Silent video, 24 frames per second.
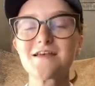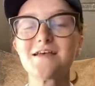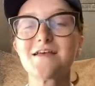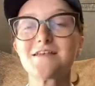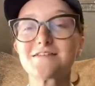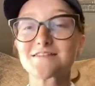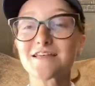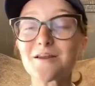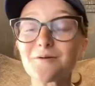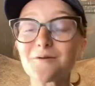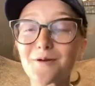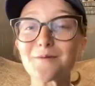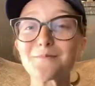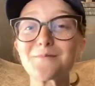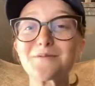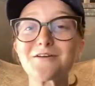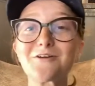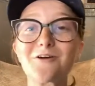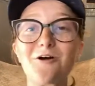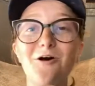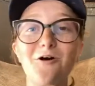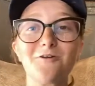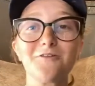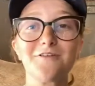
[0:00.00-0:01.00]
So I don't want him to
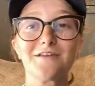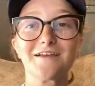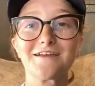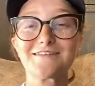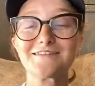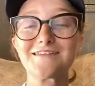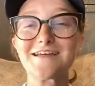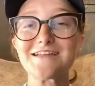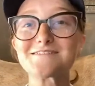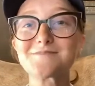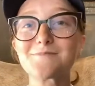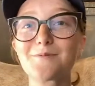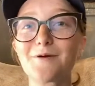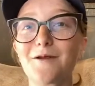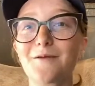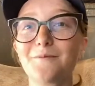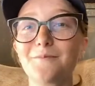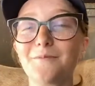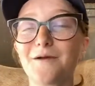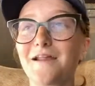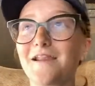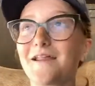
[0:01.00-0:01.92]
colic. That's the bottom line.